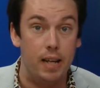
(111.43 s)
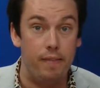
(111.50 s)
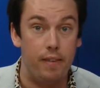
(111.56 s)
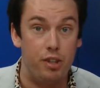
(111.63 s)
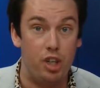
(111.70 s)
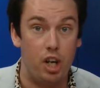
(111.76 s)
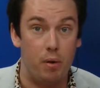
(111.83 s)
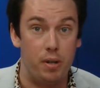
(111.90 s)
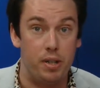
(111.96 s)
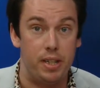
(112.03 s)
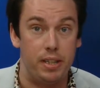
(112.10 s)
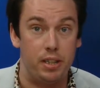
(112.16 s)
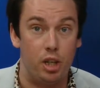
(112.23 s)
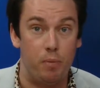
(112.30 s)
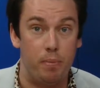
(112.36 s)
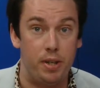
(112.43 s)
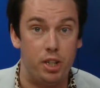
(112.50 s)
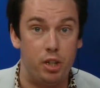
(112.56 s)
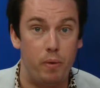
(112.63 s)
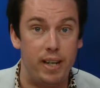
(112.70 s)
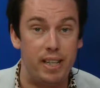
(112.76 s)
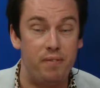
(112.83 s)
The charity is hoping
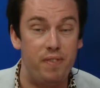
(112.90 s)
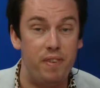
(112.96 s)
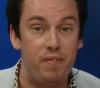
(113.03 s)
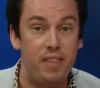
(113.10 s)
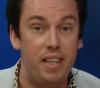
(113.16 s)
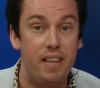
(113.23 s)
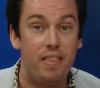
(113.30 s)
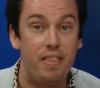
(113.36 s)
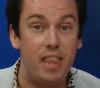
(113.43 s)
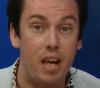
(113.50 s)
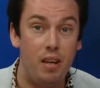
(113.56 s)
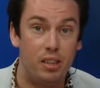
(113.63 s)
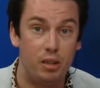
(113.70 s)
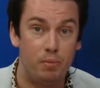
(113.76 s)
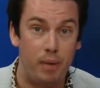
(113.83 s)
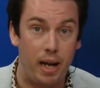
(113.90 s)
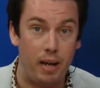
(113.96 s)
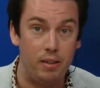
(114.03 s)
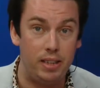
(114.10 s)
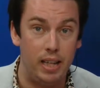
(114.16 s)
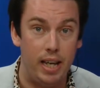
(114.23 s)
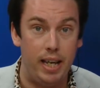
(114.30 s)
to raise
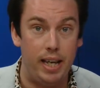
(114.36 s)
£15,000